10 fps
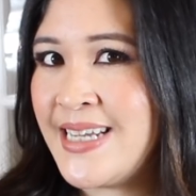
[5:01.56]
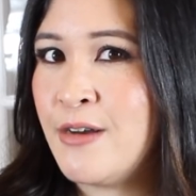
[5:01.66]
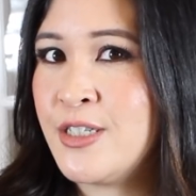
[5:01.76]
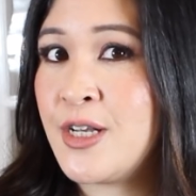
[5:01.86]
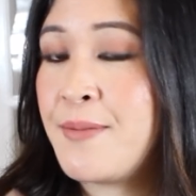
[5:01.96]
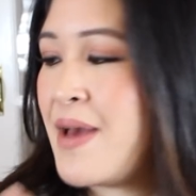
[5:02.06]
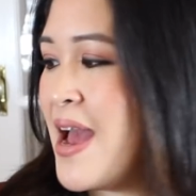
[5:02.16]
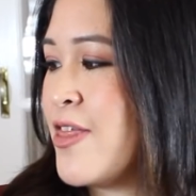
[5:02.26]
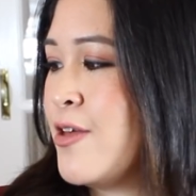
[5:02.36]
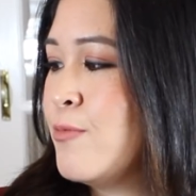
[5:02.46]
down to
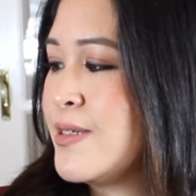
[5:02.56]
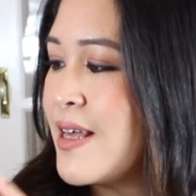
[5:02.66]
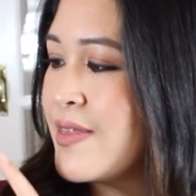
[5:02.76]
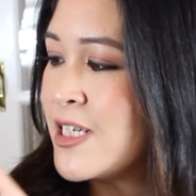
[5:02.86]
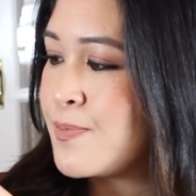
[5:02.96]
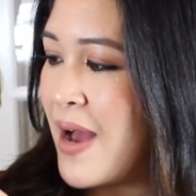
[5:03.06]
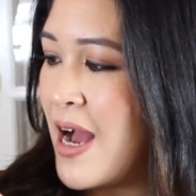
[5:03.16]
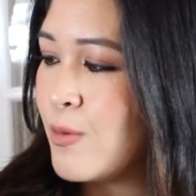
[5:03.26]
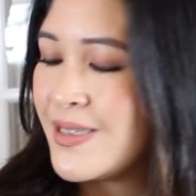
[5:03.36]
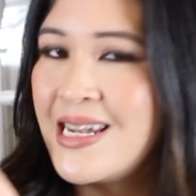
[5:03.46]
compare them was that this
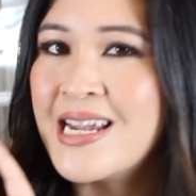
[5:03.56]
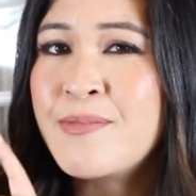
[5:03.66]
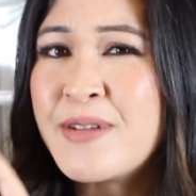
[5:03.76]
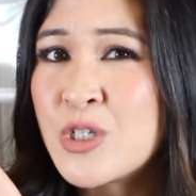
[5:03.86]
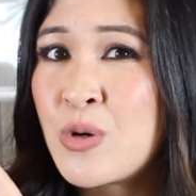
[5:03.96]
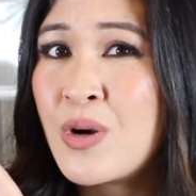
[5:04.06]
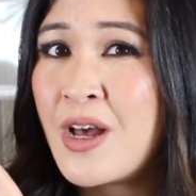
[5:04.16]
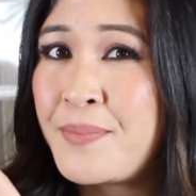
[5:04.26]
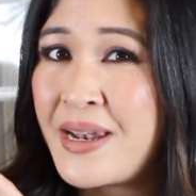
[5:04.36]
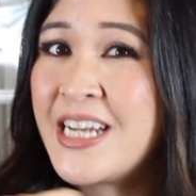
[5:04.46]
bag was a little bit
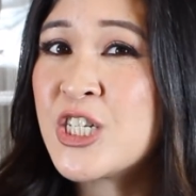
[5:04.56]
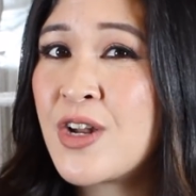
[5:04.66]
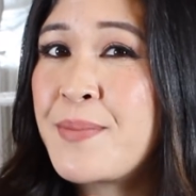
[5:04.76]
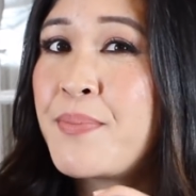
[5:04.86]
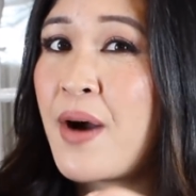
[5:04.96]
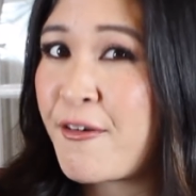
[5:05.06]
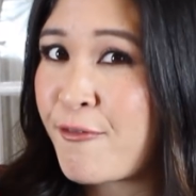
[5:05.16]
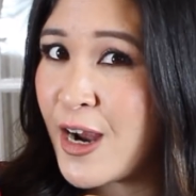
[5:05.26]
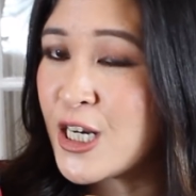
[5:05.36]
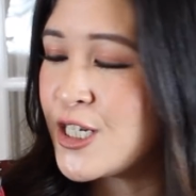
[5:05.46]
taller, but literally by a
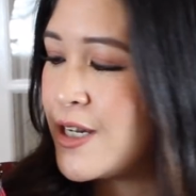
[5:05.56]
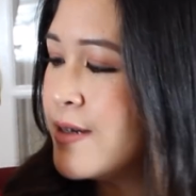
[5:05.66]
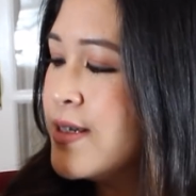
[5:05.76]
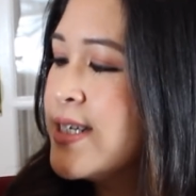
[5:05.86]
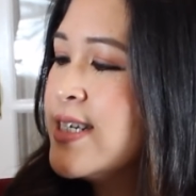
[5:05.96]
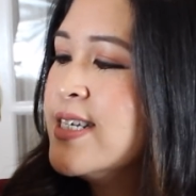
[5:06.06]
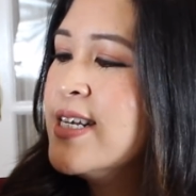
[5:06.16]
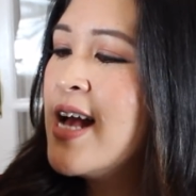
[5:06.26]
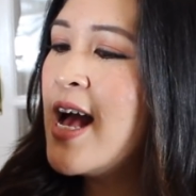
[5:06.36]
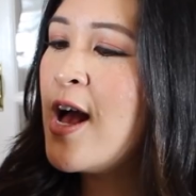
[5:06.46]
fraction.
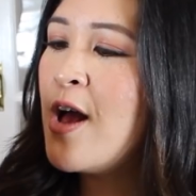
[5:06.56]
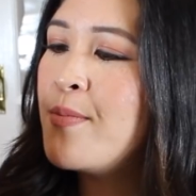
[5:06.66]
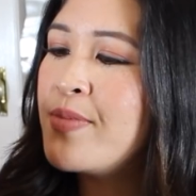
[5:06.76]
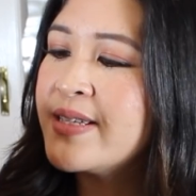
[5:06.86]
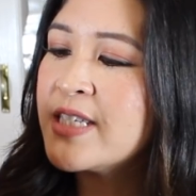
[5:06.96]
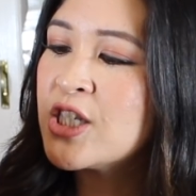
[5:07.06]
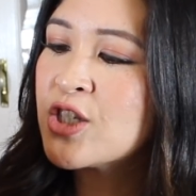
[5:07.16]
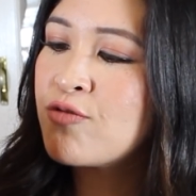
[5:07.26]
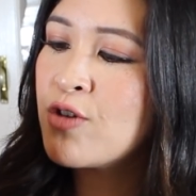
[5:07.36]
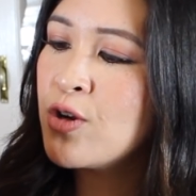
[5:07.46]
There's a
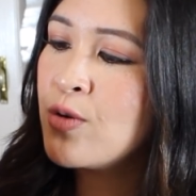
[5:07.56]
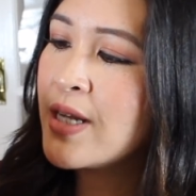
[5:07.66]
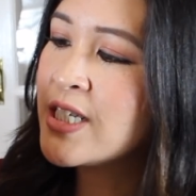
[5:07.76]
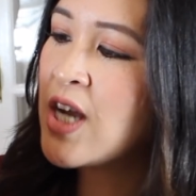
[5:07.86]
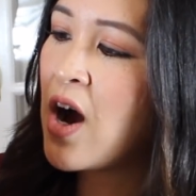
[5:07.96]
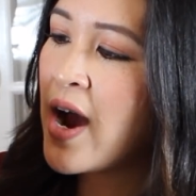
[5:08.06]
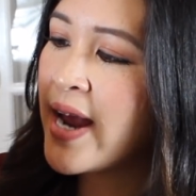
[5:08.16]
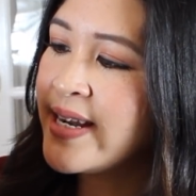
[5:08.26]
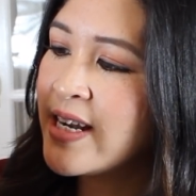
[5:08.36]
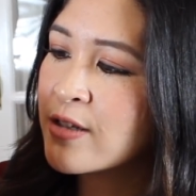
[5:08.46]
screw, a
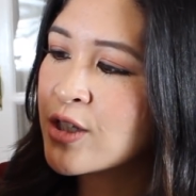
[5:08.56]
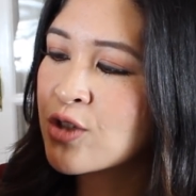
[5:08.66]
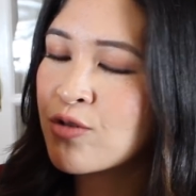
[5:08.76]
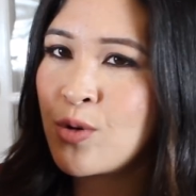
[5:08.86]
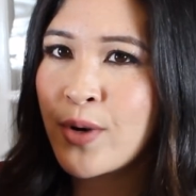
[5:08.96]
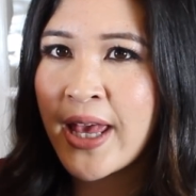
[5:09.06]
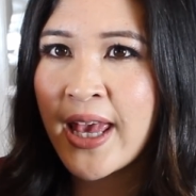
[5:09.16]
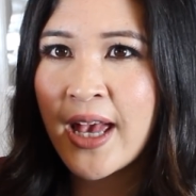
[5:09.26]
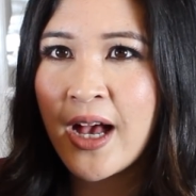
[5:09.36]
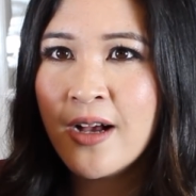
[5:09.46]
tiny little screw on
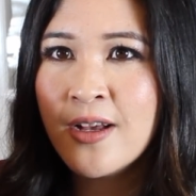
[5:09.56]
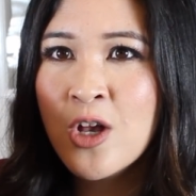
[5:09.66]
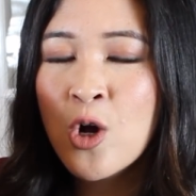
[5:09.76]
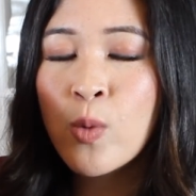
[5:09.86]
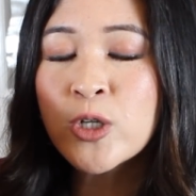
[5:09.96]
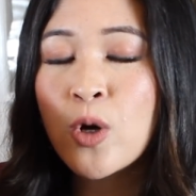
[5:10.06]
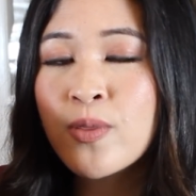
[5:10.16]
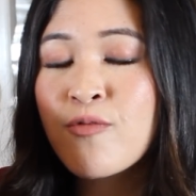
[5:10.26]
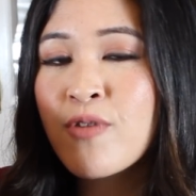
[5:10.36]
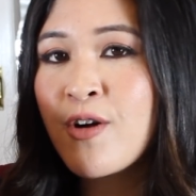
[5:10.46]
here, which on
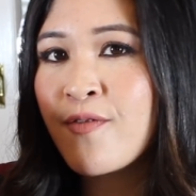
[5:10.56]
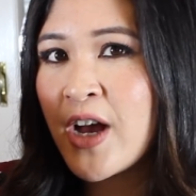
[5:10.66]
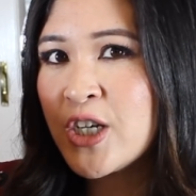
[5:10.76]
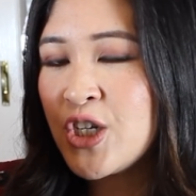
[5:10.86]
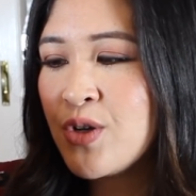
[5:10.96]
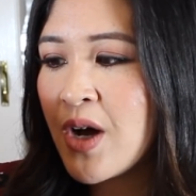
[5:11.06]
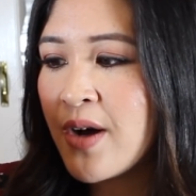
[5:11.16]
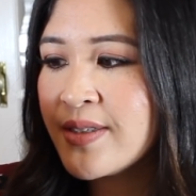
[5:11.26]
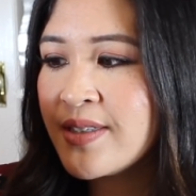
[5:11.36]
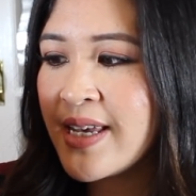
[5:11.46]
the real version you
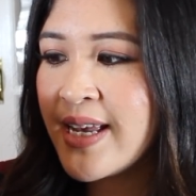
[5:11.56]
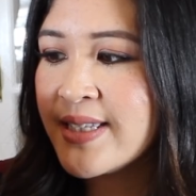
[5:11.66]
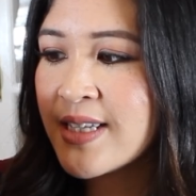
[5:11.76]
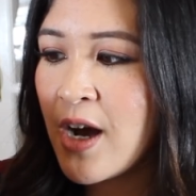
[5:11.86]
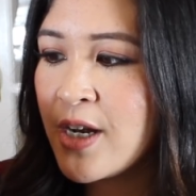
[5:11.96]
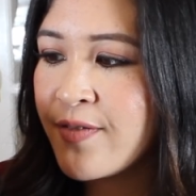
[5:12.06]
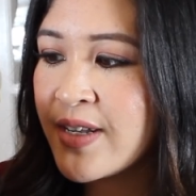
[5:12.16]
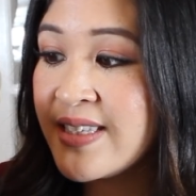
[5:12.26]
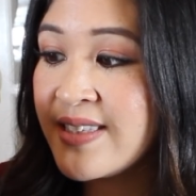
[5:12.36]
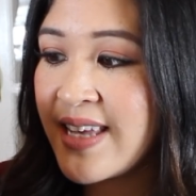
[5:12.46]
can't see, it's kind of
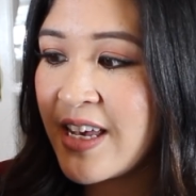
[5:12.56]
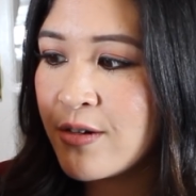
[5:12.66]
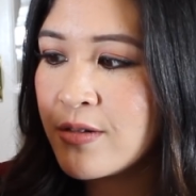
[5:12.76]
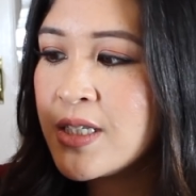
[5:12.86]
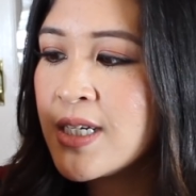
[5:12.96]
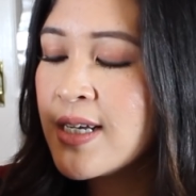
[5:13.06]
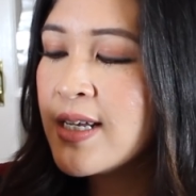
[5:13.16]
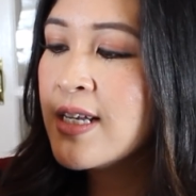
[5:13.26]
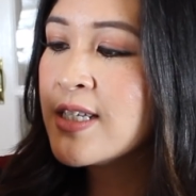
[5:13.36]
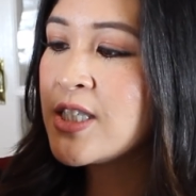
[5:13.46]
concealed.
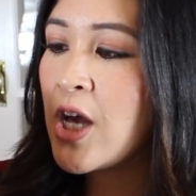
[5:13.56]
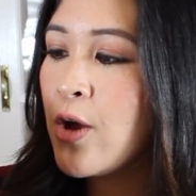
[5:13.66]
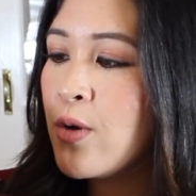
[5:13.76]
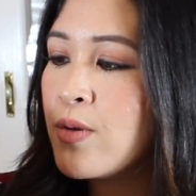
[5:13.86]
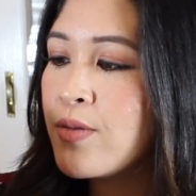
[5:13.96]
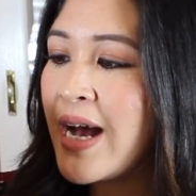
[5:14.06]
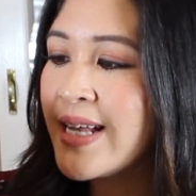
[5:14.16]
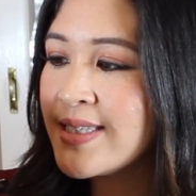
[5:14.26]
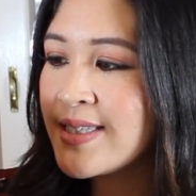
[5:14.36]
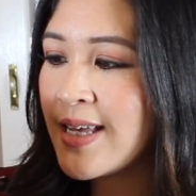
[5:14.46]
So
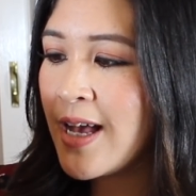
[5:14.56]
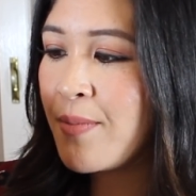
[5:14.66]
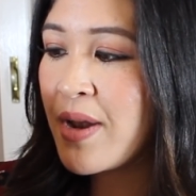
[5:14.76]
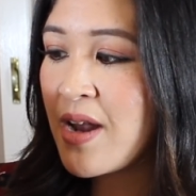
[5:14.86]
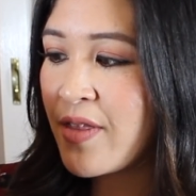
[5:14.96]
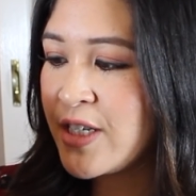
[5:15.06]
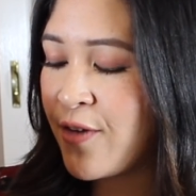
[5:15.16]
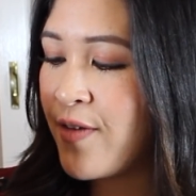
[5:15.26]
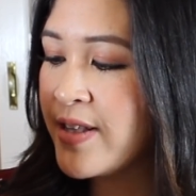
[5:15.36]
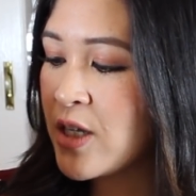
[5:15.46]
that's another
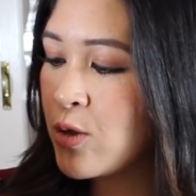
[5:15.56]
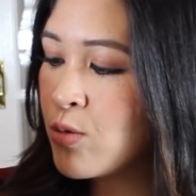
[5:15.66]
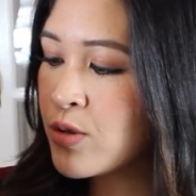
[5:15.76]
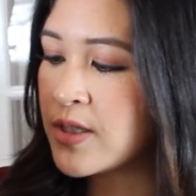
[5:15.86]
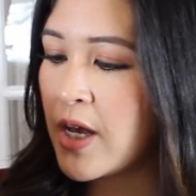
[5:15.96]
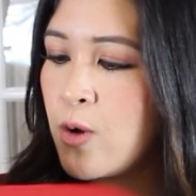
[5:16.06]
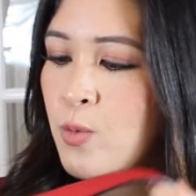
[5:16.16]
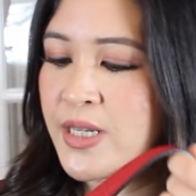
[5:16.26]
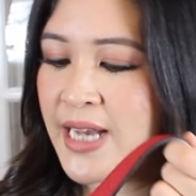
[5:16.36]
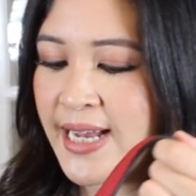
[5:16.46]
difference. And also
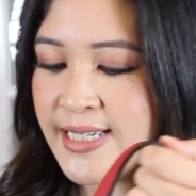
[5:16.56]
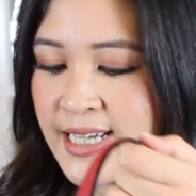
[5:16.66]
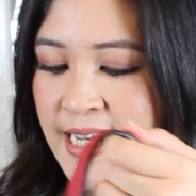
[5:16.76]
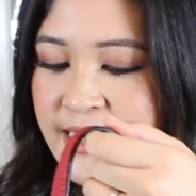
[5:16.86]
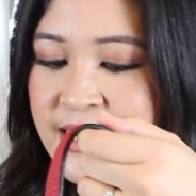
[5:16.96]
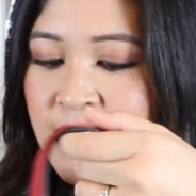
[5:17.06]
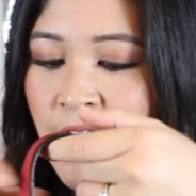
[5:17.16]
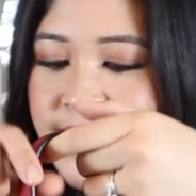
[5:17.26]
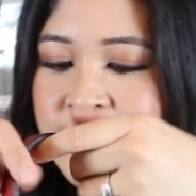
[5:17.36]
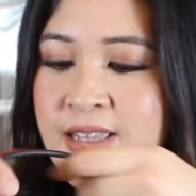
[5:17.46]
we had
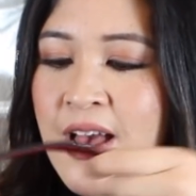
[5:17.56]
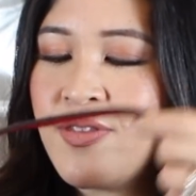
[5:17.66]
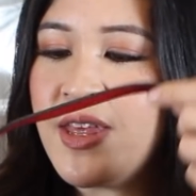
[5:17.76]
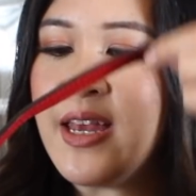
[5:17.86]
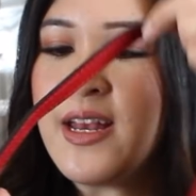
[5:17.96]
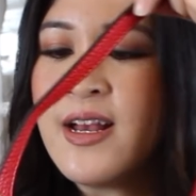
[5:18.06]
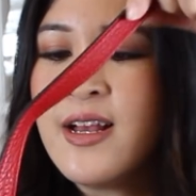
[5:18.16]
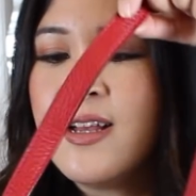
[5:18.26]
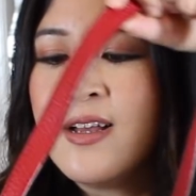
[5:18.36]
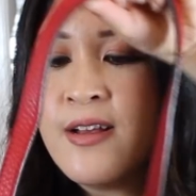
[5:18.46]
decided that the
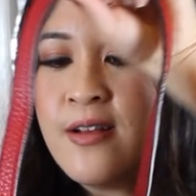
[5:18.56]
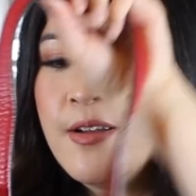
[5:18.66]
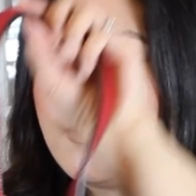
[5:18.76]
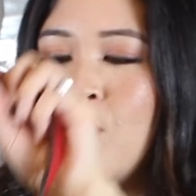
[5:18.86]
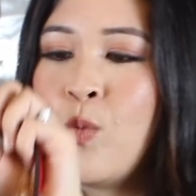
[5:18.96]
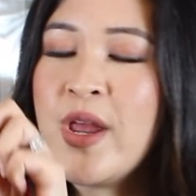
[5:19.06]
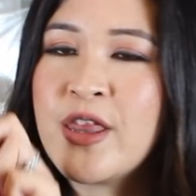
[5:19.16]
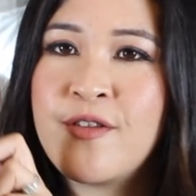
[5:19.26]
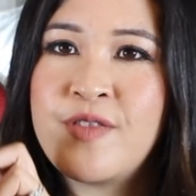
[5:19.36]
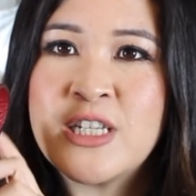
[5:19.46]

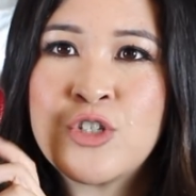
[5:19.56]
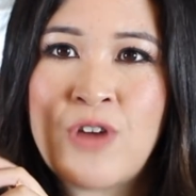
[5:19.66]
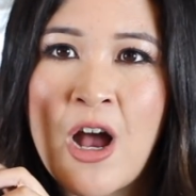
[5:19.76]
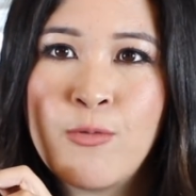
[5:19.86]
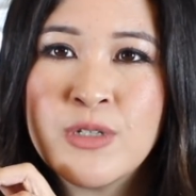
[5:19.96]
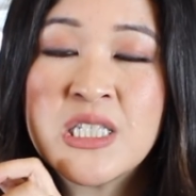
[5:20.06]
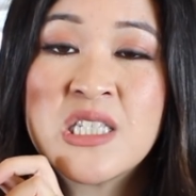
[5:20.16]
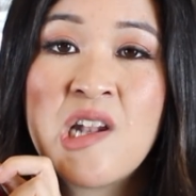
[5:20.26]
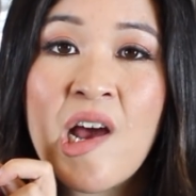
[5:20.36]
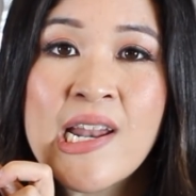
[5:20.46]
width of this strap was
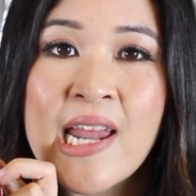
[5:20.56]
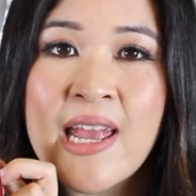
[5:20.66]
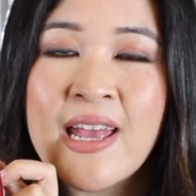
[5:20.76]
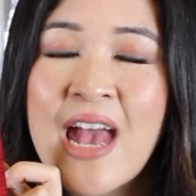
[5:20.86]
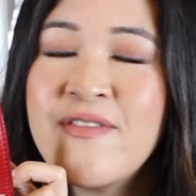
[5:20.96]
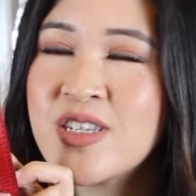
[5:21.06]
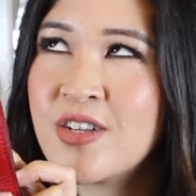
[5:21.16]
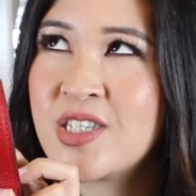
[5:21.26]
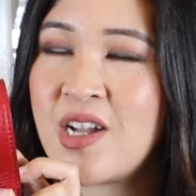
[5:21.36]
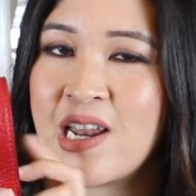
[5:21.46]
slightly, ever so
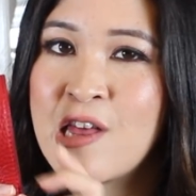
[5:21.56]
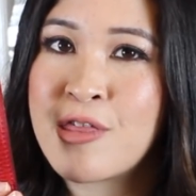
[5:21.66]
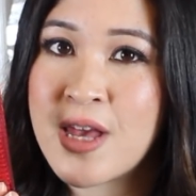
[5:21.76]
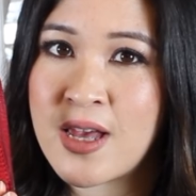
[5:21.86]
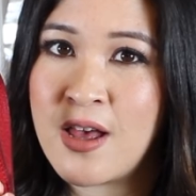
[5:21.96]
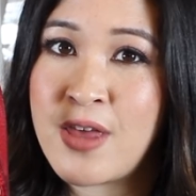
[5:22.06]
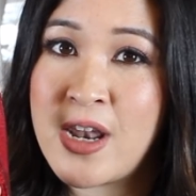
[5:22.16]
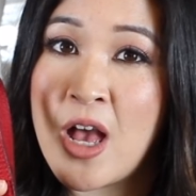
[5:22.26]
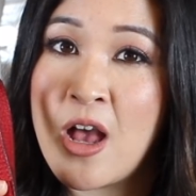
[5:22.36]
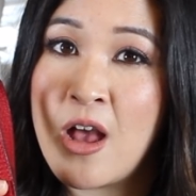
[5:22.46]
slightly thicker than
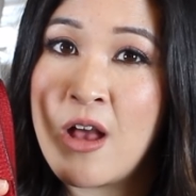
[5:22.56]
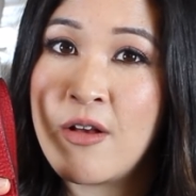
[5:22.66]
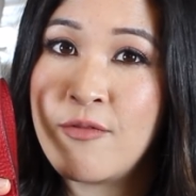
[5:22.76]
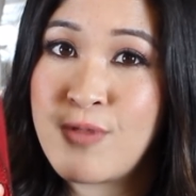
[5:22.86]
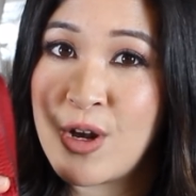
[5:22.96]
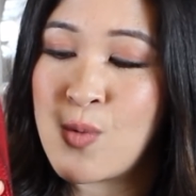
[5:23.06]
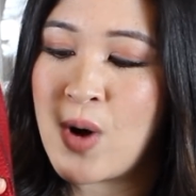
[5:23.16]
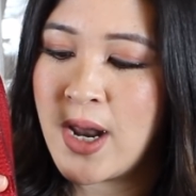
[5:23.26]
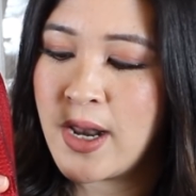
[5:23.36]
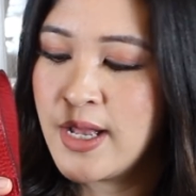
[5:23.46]
her real one.